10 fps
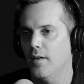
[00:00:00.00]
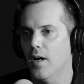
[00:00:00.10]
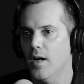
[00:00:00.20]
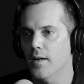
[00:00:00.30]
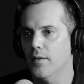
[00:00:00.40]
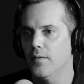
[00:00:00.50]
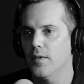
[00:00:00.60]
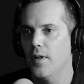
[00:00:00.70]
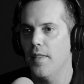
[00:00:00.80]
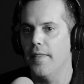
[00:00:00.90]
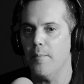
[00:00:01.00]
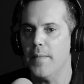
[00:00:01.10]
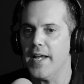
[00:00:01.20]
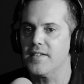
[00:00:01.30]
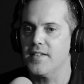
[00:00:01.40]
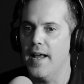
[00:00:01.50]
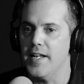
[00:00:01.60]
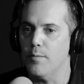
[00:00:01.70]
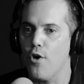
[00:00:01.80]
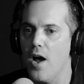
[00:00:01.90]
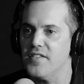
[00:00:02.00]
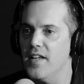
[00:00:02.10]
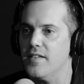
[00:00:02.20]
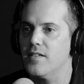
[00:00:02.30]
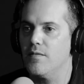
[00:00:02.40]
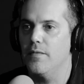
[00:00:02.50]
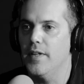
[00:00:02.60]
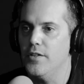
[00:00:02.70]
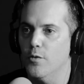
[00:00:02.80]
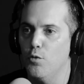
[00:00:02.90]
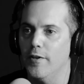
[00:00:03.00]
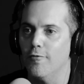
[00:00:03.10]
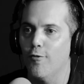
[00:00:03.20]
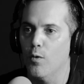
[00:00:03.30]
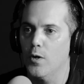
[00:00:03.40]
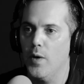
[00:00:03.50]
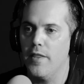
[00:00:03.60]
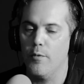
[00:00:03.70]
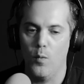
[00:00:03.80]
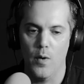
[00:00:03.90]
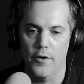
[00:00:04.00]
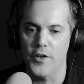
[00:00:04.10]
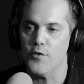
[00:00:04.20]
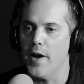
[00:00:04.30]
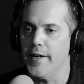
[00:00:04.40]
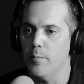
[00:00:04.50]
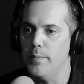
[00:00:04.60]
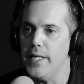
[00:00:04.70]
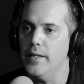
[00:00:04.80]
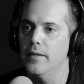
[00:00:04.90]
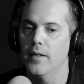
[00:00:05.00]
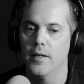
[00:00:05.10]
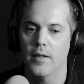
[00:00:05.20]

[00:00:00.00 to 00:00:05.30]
that makes any process that you're moving forward with, whether it's writing a beat,